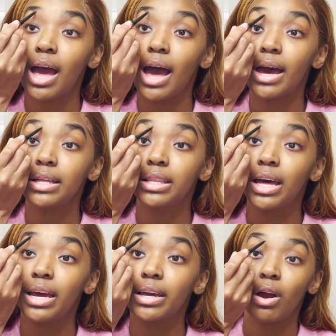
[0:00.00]
I
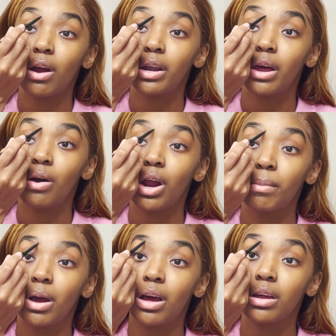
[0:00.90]
like Arnell
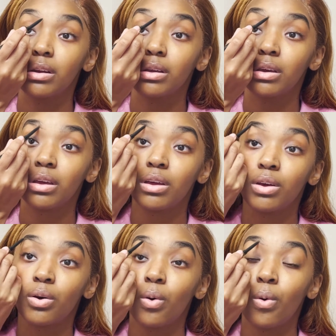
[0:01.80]
Armand
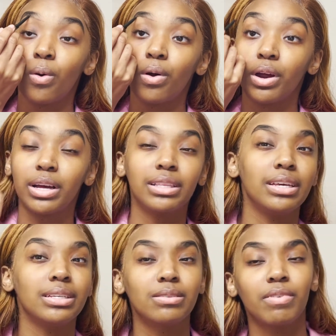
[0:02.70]
or
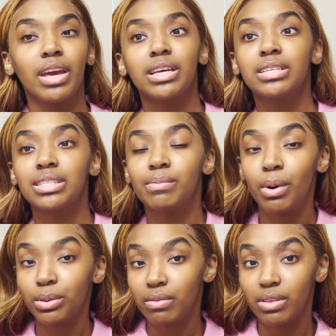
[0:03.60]
Aaliyah's Face. The
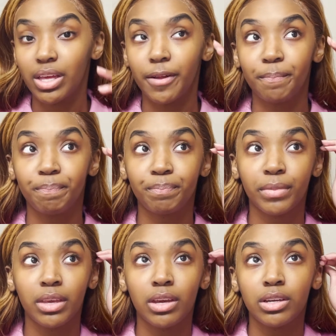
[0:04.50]
both of them
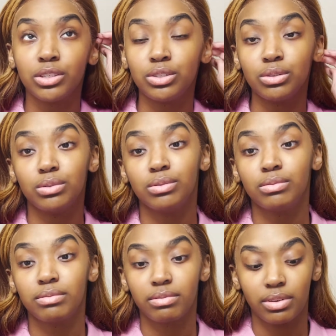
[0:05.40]
do
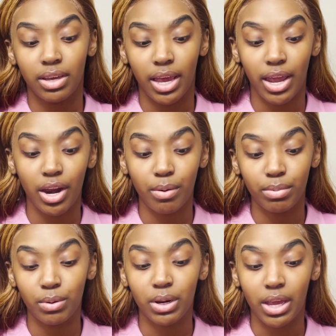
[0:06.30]
hair,
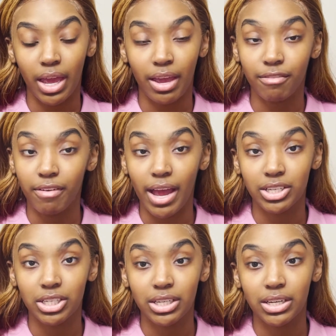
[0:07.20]
beauty, and
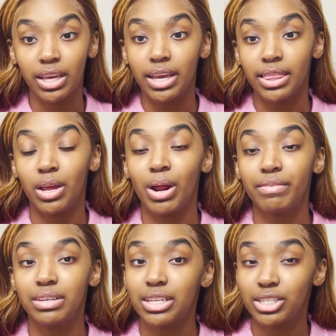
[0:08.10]
fashion. They don't have to
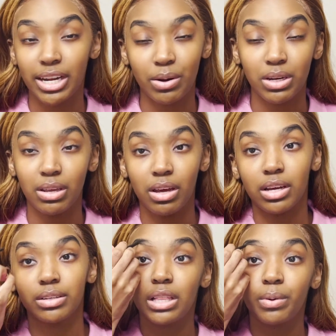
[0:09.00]
niche down any
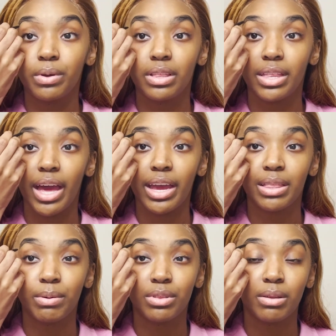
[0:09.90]
lower than that. And
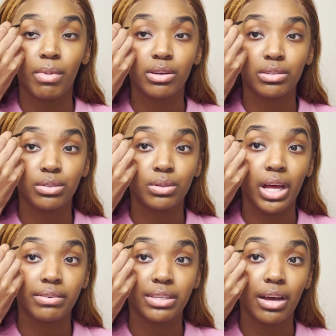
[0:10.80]
both of them also do
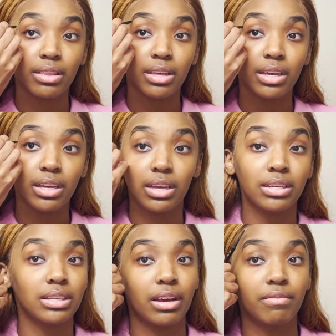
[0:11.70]
lifestyle things
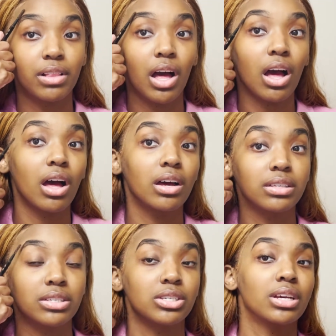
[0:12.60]
like vlogs
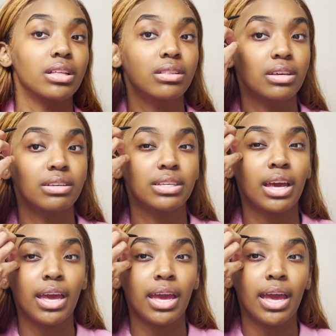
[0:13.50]
and just other things.
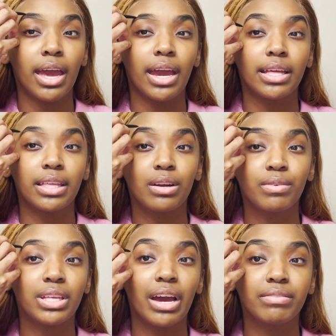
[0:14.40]
And they don't
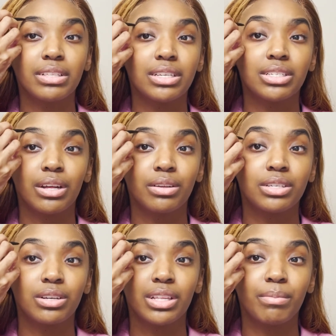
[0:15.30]
really have to niche down their
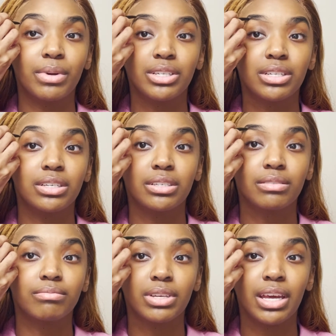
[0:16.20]
channel that much to
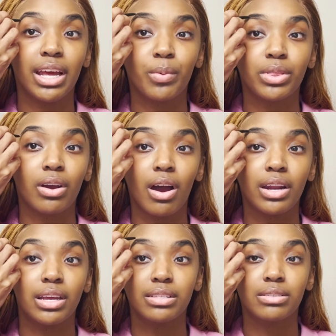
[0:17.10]
connect with their
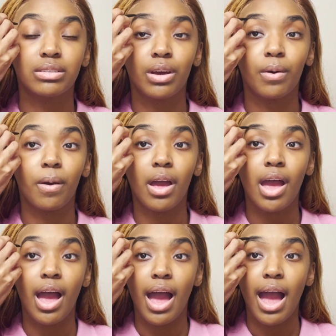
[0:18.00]
audience. And so
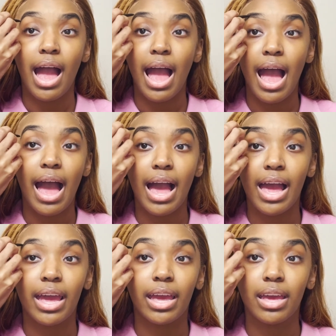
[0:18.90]

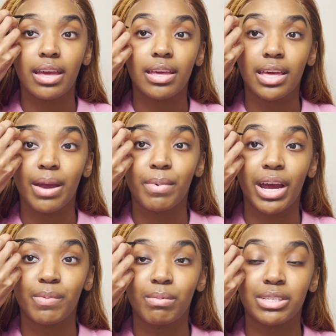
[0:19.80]
I am not gonna
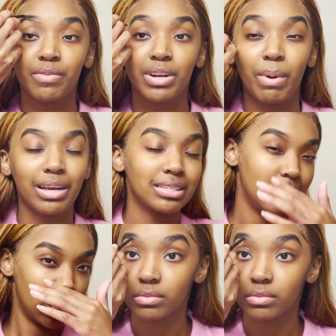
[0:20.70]
put myself in a box either.